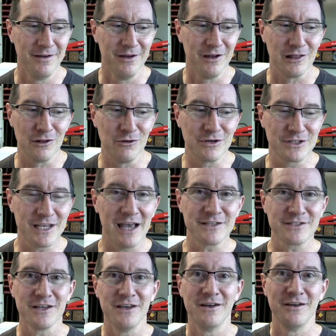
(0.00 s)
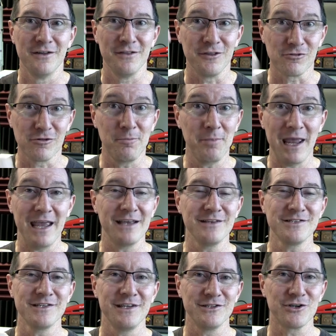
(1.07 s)
Lewis has the
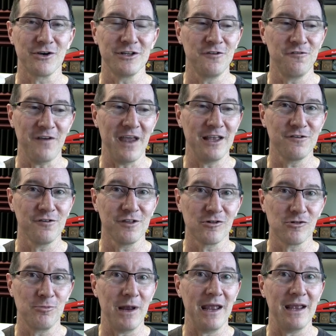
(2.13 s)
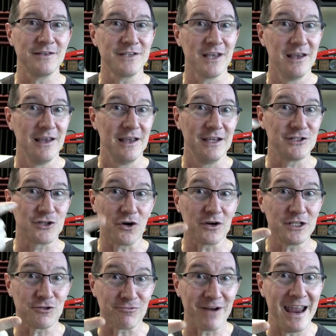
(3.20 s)
repairs. He's got his fans for the repairs. He's got
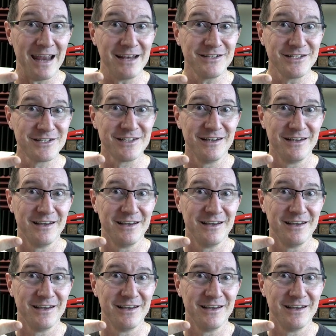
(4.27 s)
his rants.